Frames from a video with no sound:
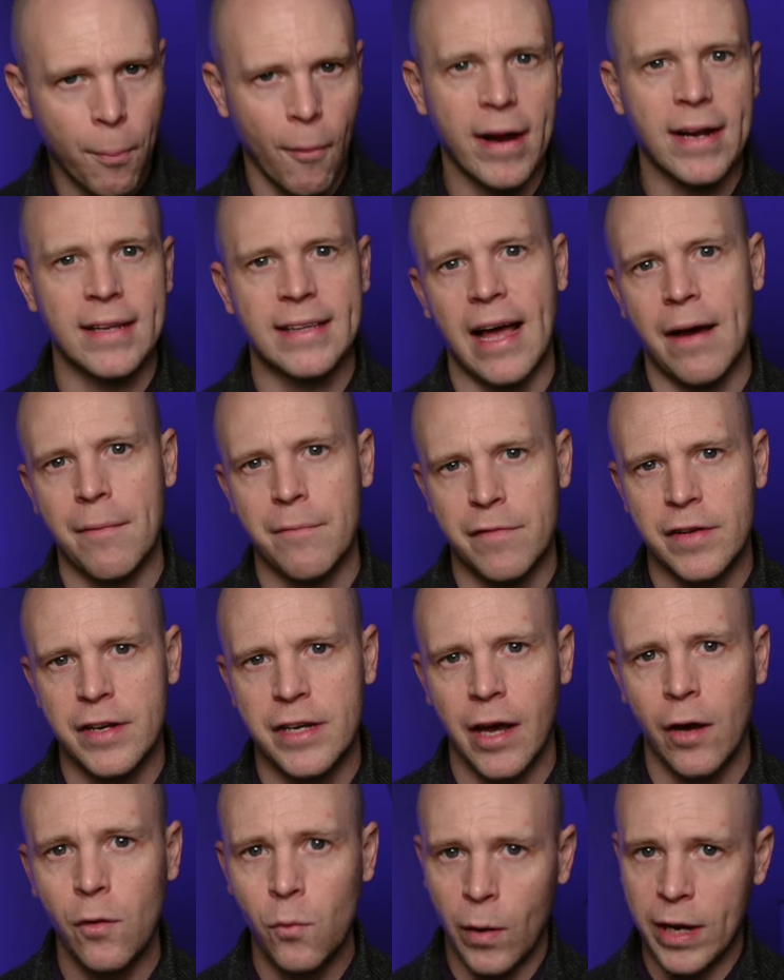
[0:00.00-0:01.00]
breakdown
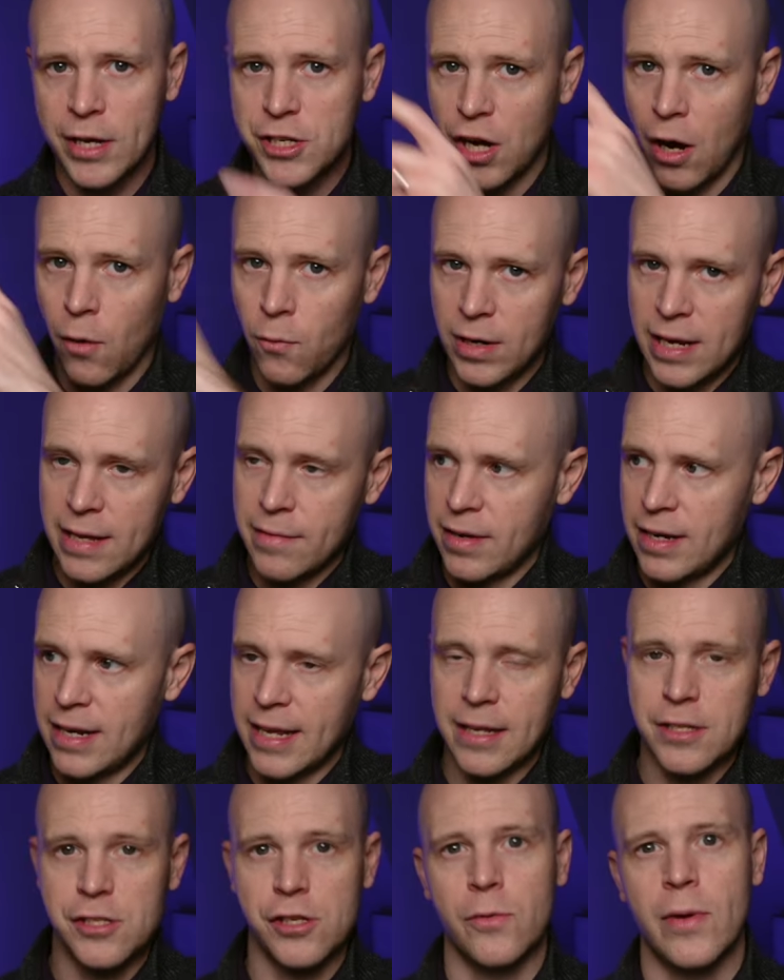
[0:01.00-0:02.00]
video, which I'll leave a
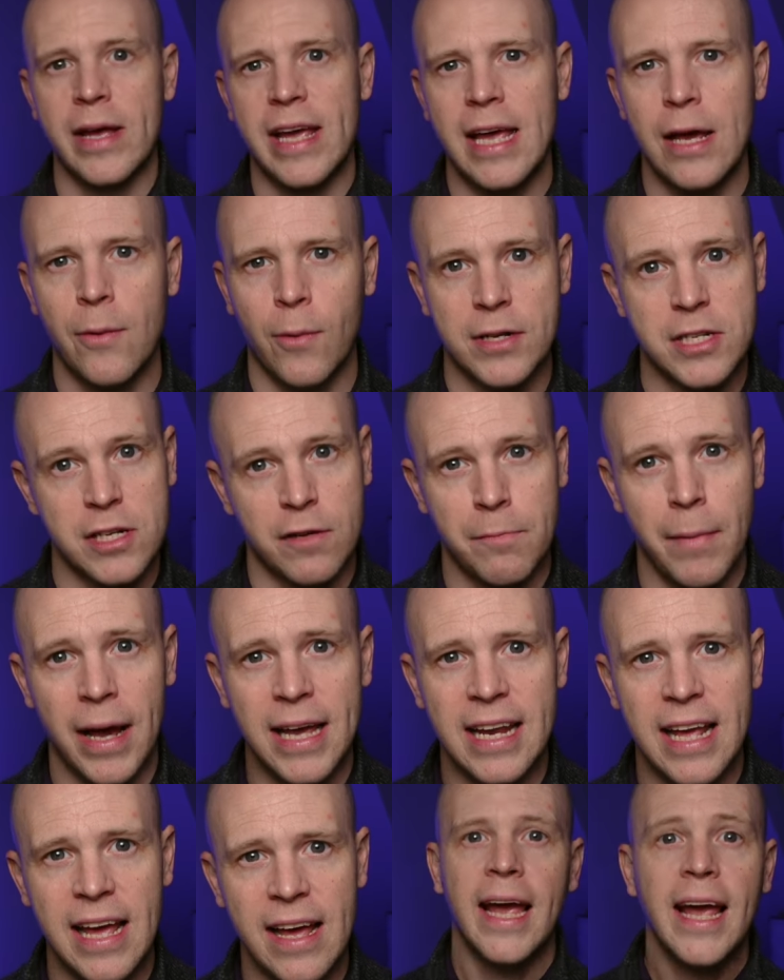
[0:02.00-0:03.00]
link to here once I've
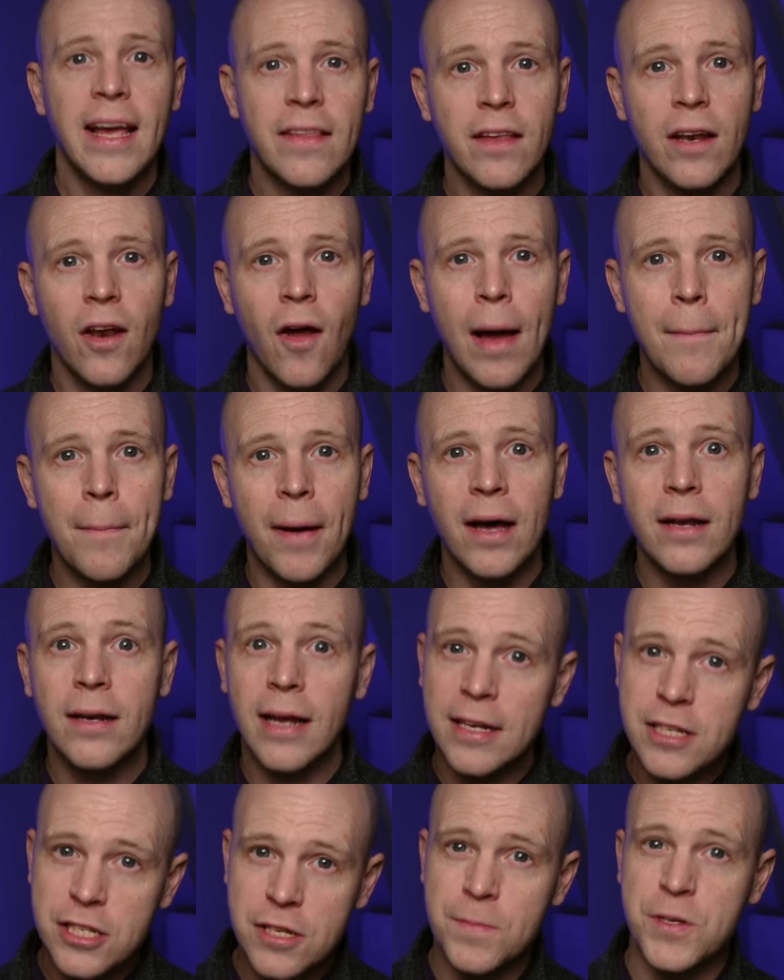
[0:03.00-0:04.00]
made it. Hit the like button
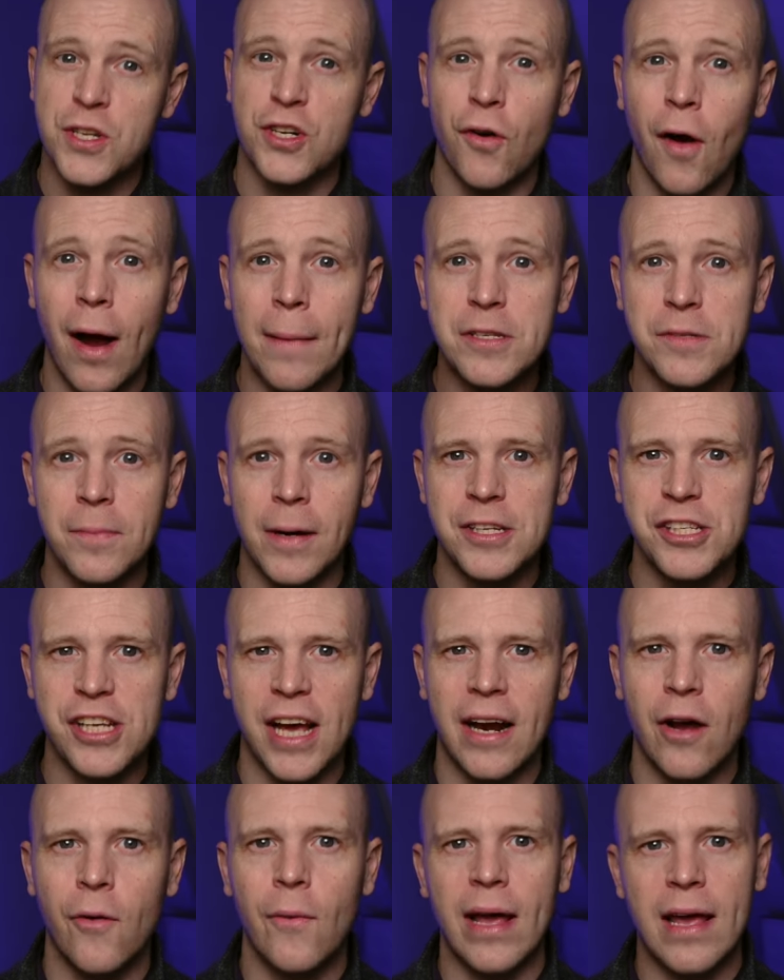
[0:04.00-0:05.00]
and subscribe to my
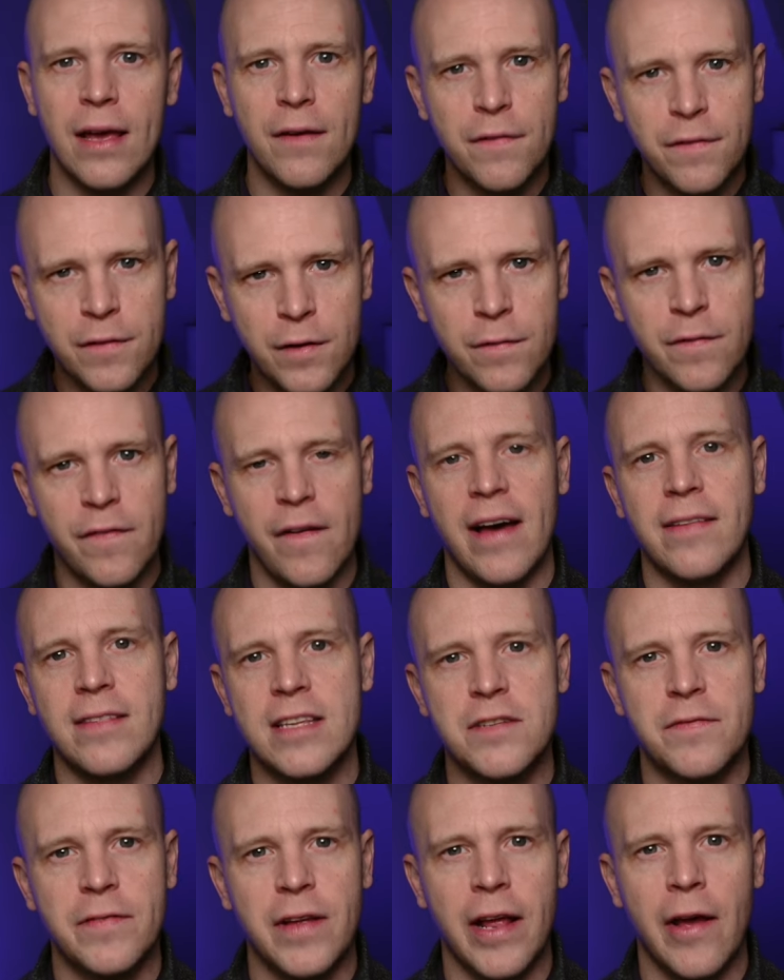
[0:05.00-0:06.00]
channel if you found
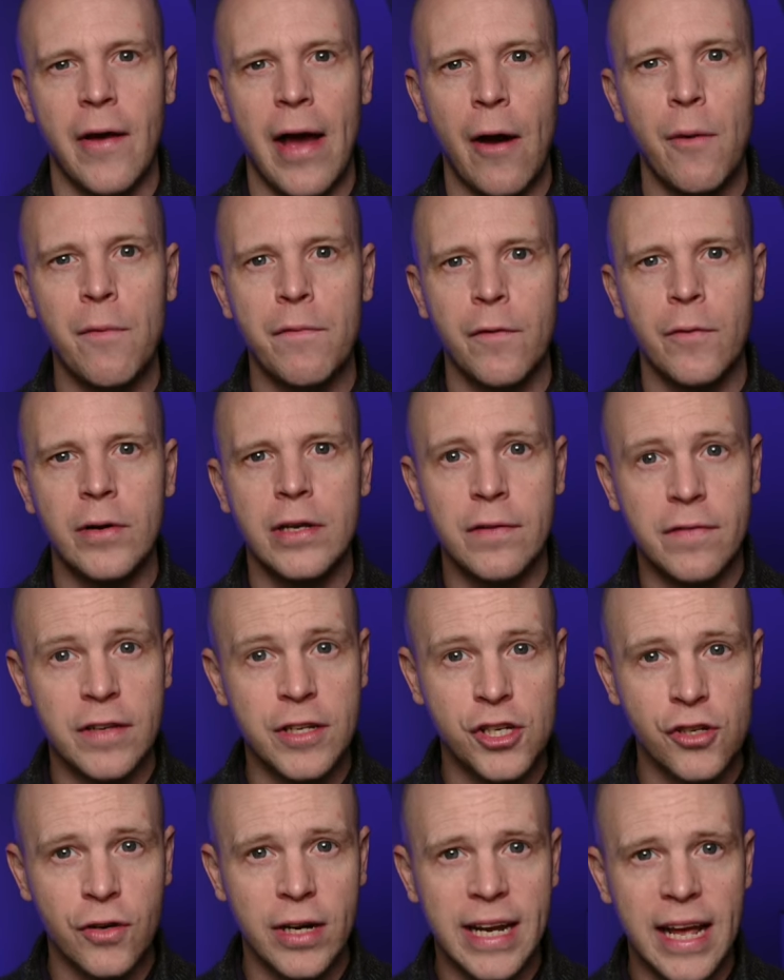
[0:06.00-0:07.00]
this video helpful and you've
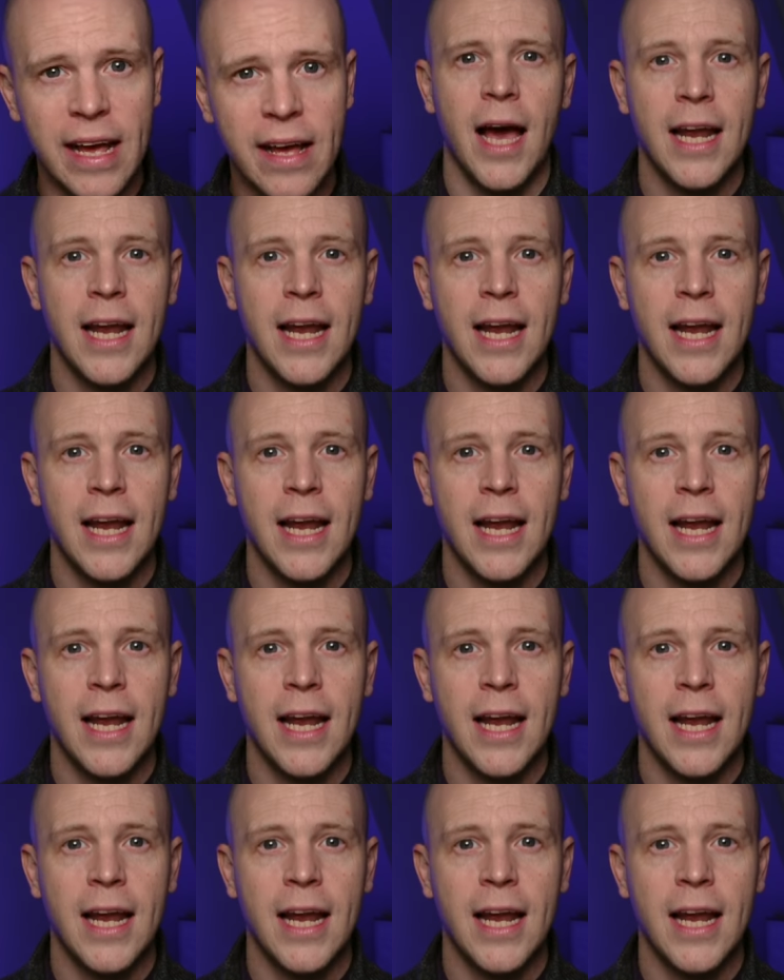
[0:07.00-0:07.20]
enjoyed it.